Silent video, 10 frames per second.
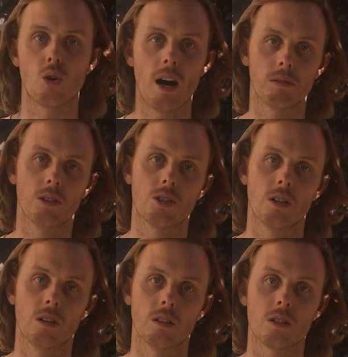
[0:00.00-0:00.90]
travel
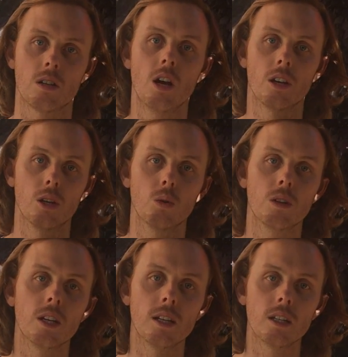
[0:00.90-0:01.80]
insurance. you
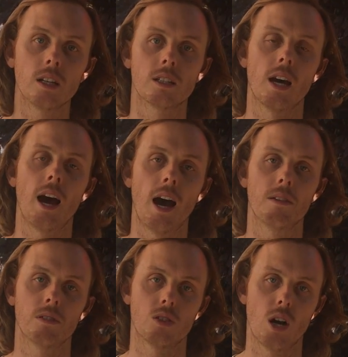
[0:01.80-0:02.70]
need to
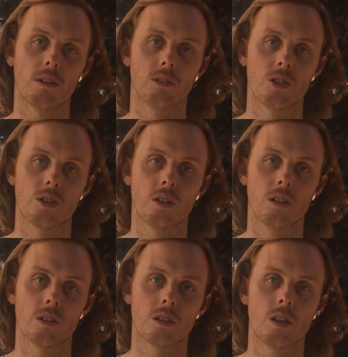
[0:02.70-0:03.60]
have travel
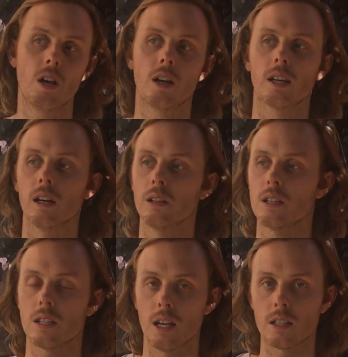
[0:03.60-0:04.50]
insurance.
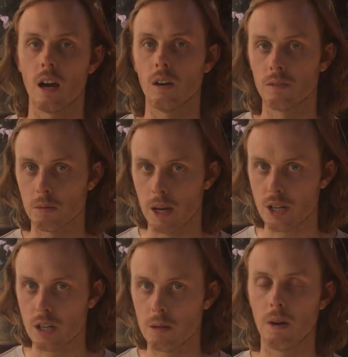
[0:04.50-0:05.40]
Kelly's sent out
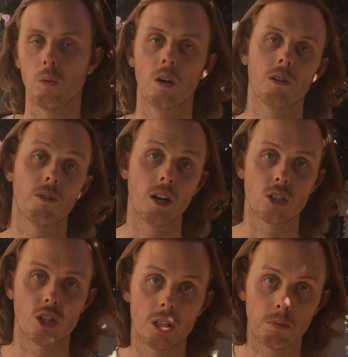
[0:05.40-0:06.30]
information about where to find
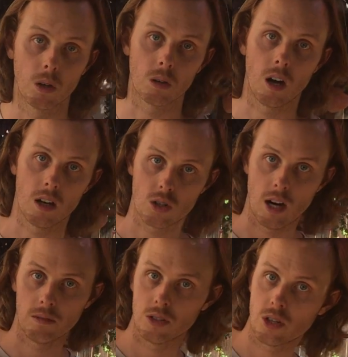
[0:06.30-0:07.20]
cheap, low-cost
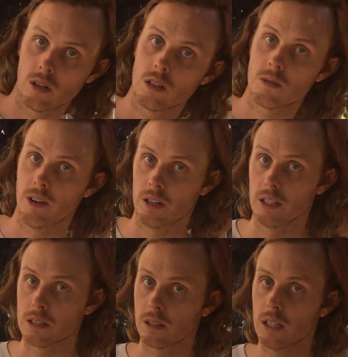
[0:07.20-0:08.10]
travel insurance very
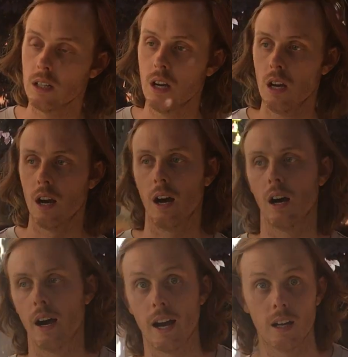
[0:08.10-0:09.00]
easily
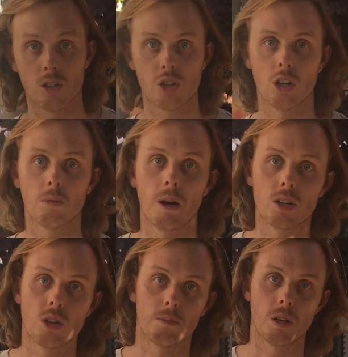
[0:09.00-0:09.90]
at
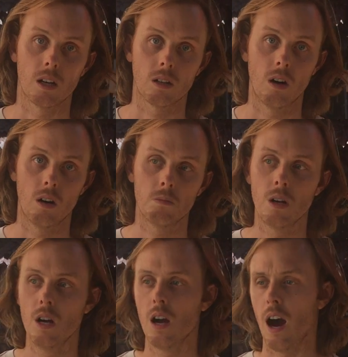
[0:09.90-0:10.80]
insuremytrip.com.
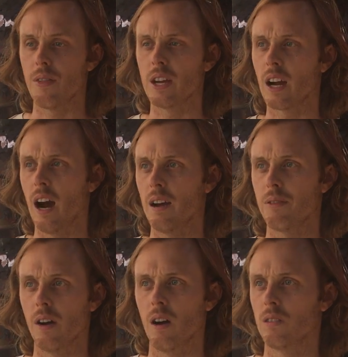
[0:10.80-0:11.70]
I think I
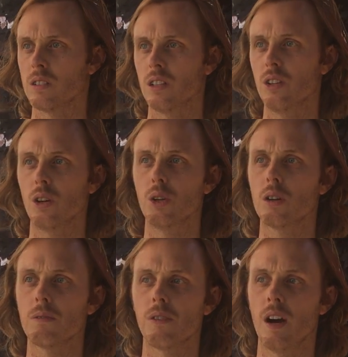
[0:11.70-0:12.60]
found, you
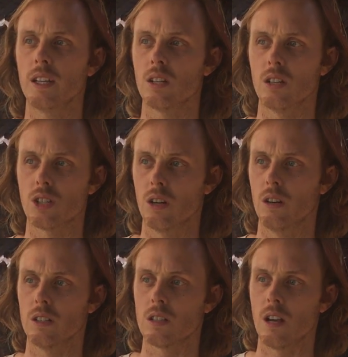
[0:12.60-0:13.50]
can find
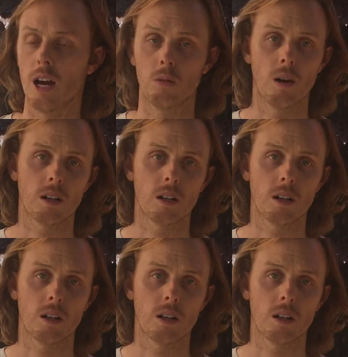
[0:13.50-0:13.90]
insurance. I